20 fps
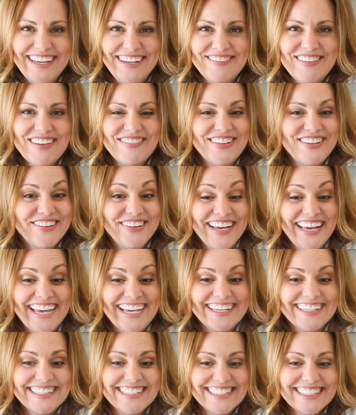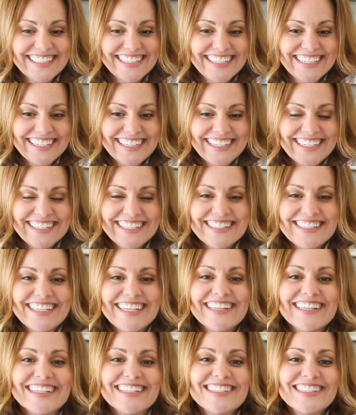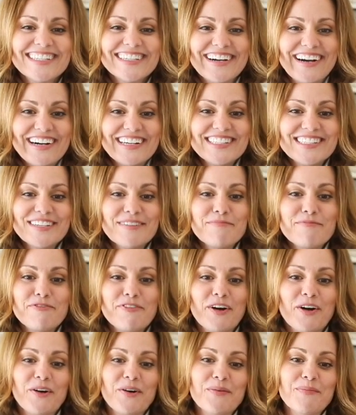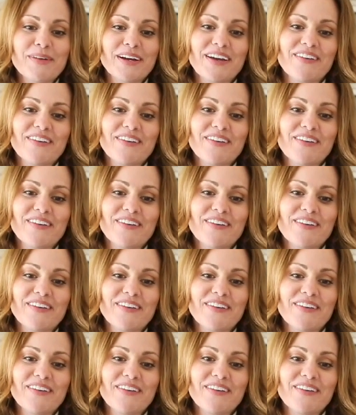maybe you can't see this awesome foam.